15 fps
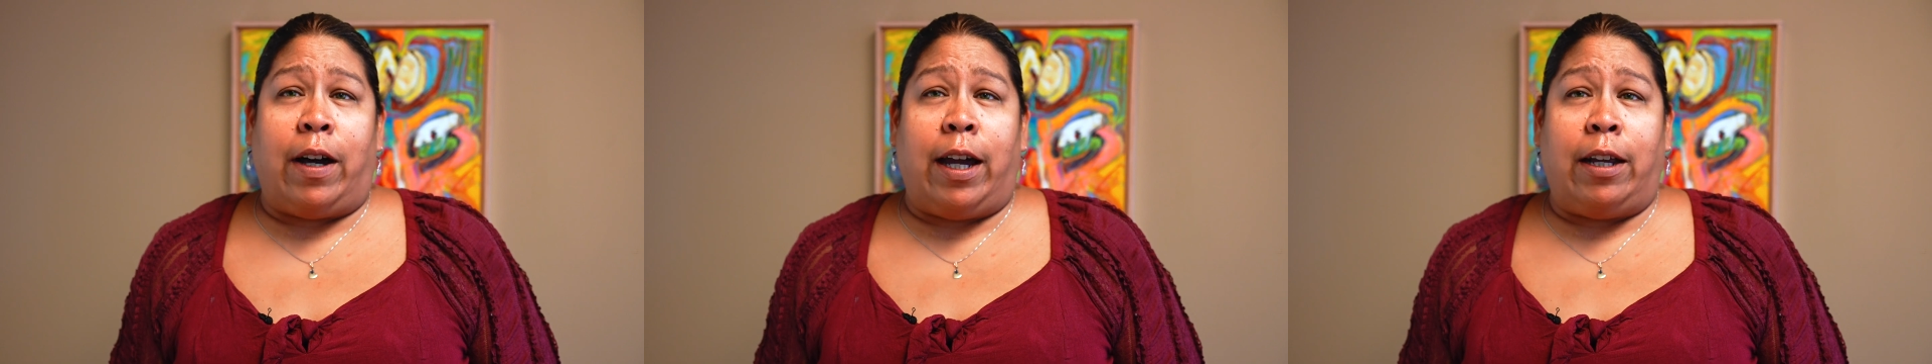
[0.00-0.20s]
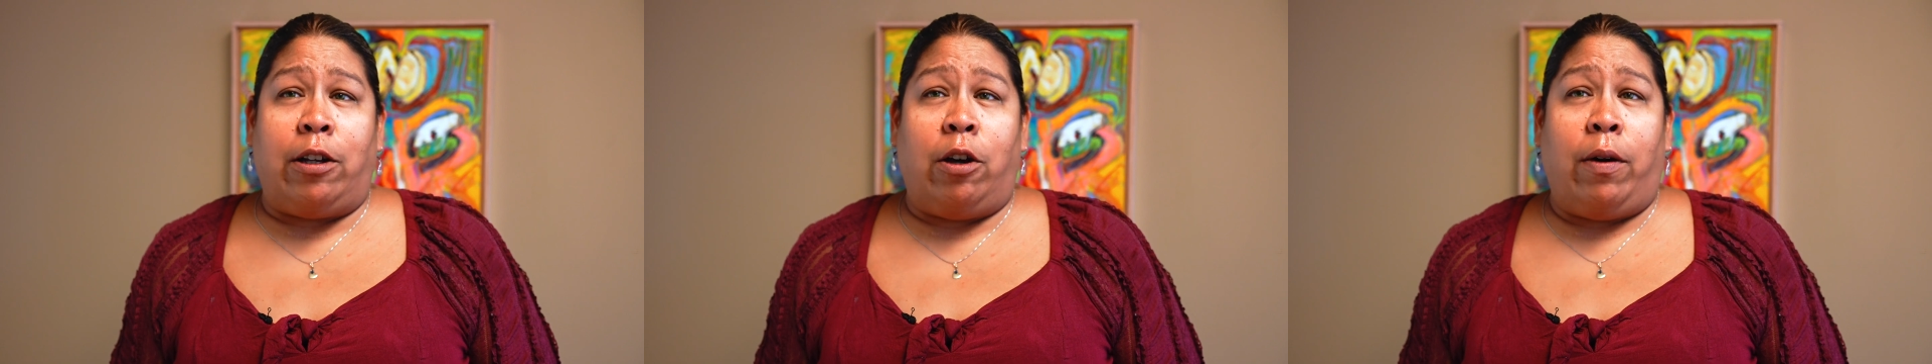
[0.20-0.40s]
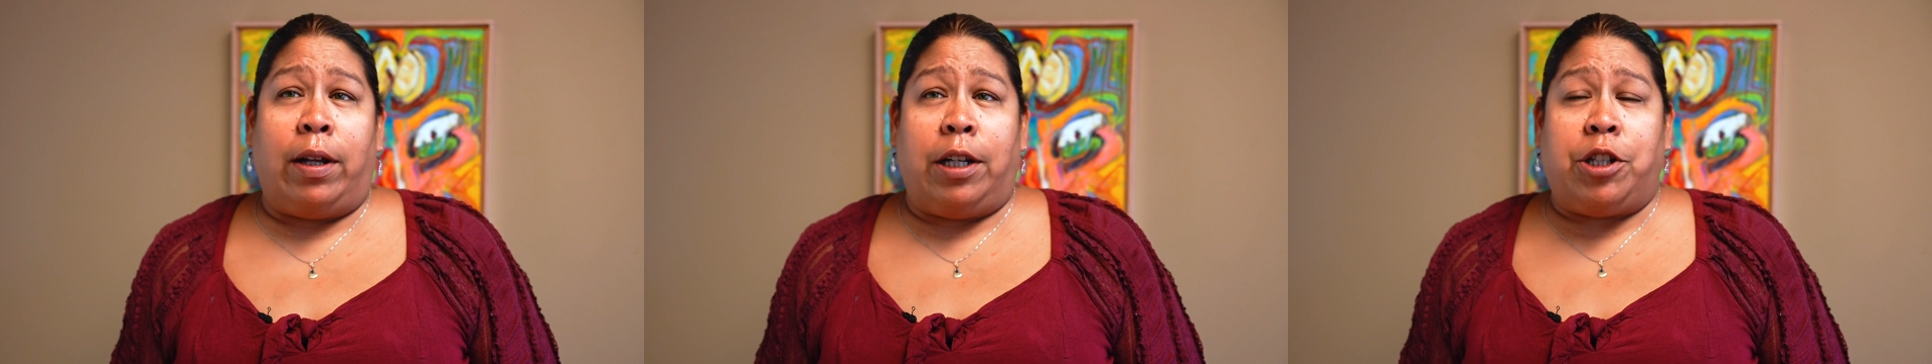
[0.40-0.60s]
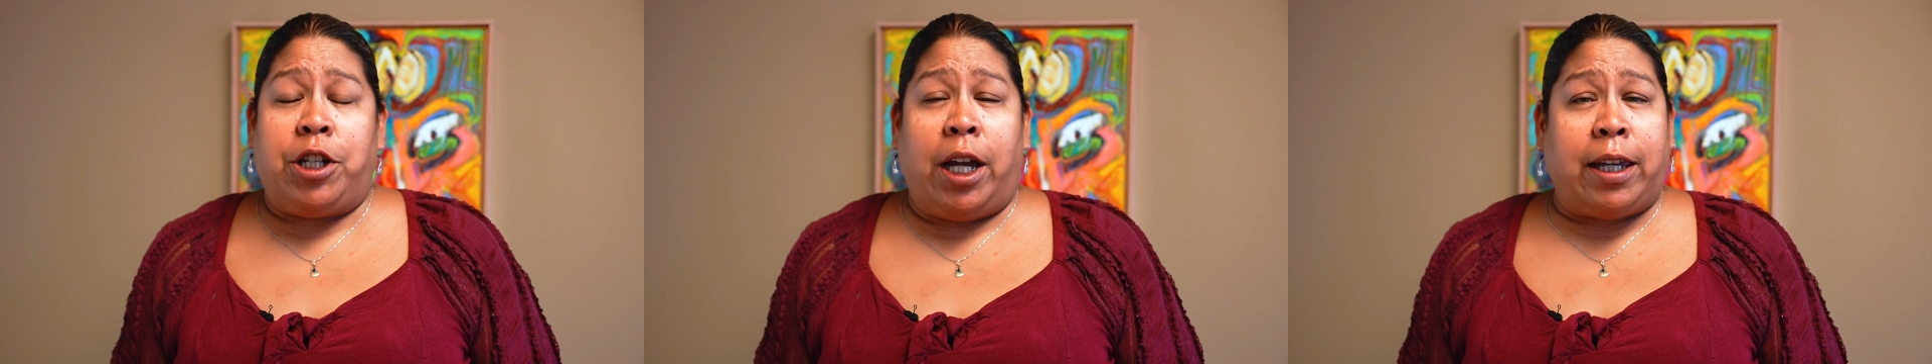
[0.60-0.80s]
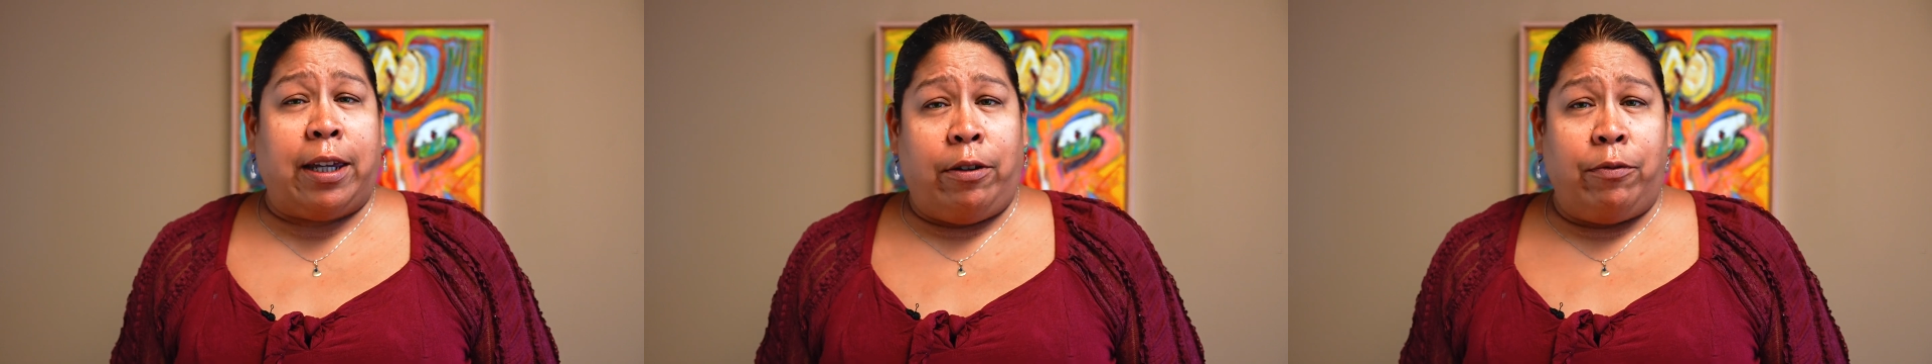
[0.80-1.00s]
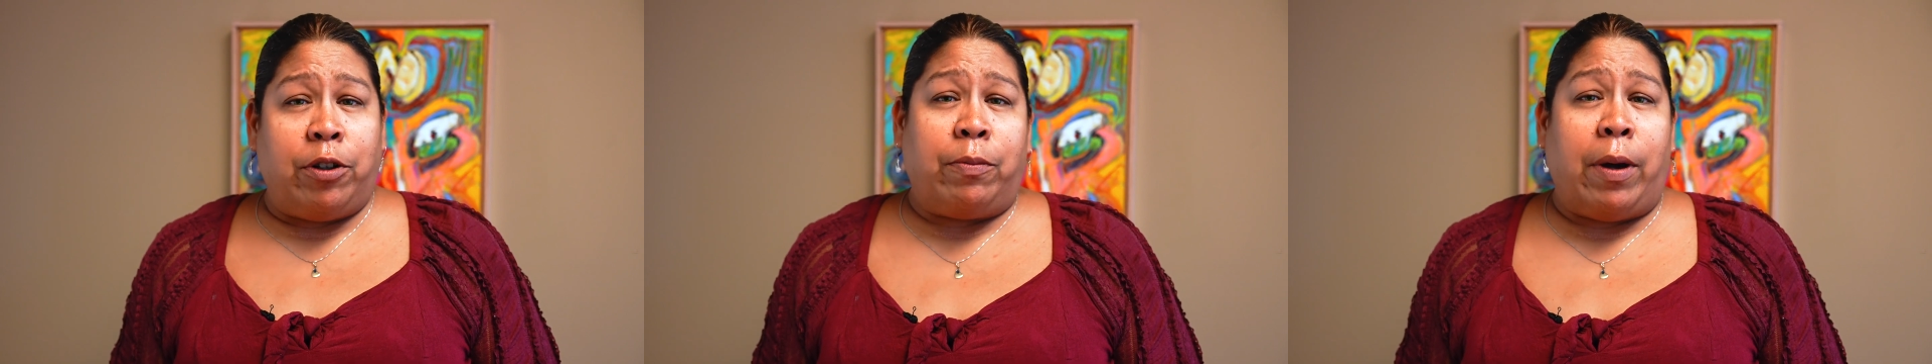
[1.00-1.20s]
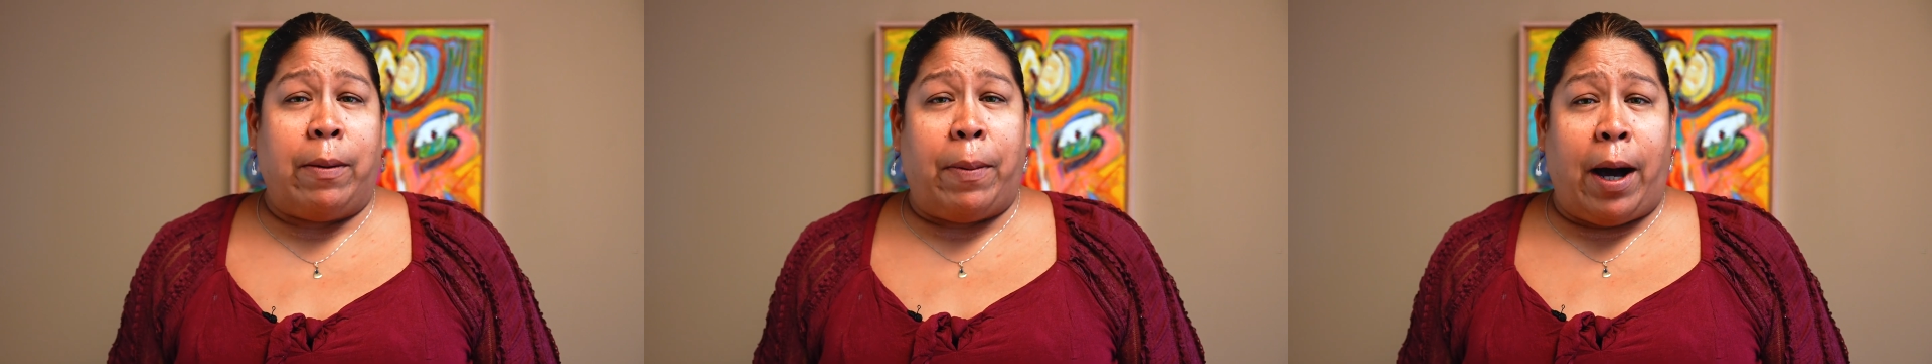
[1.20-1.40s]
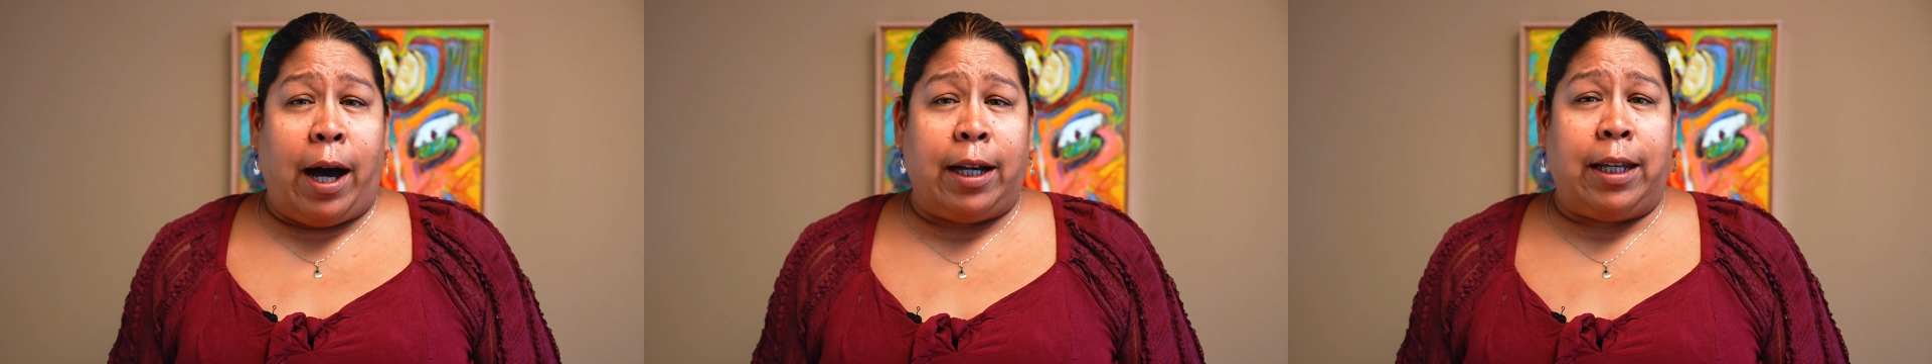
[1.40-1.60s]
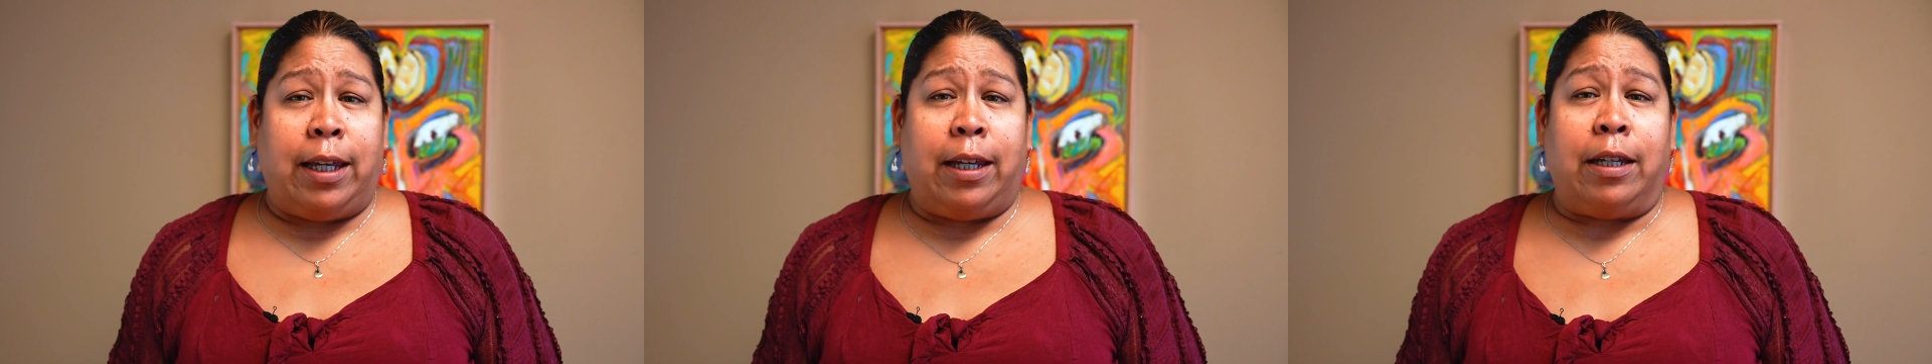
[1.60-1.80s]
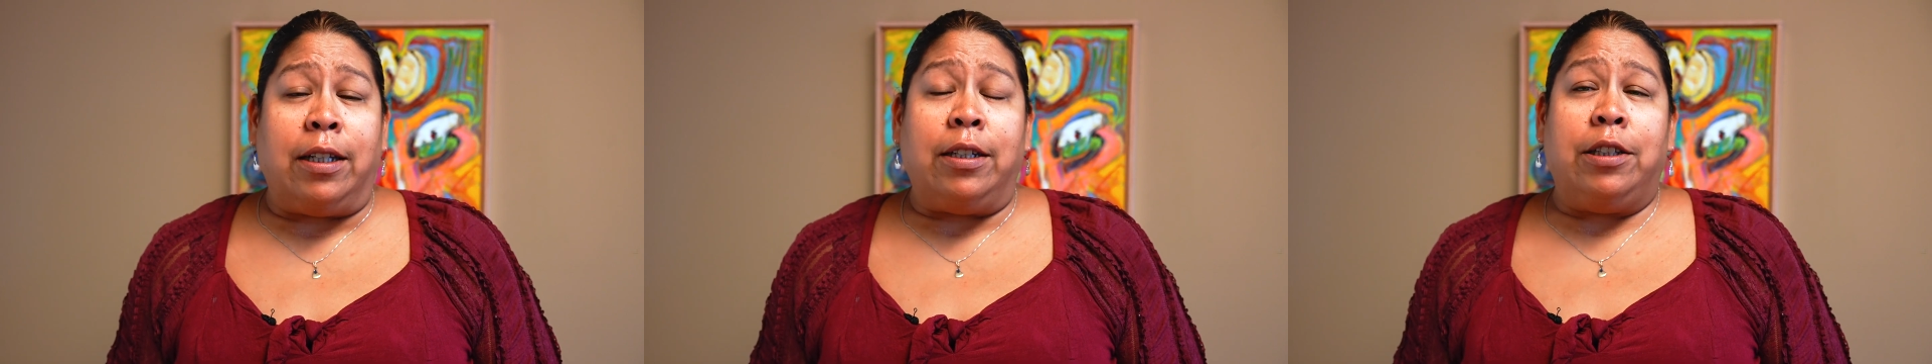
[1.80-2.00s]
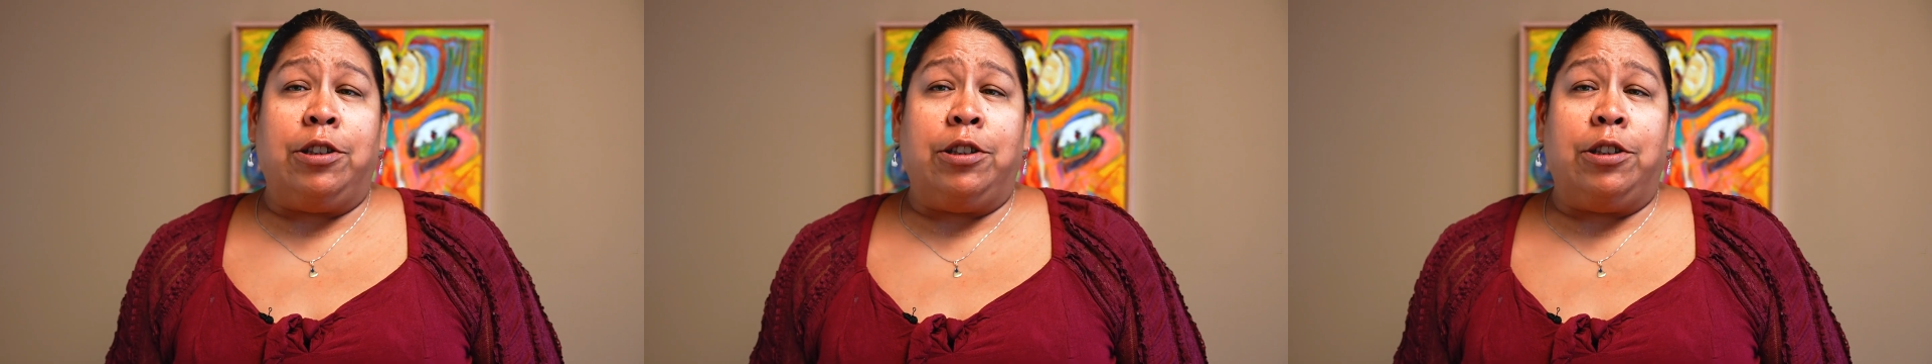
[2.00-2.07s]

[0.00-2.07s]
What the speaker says: I know how to check in with my body,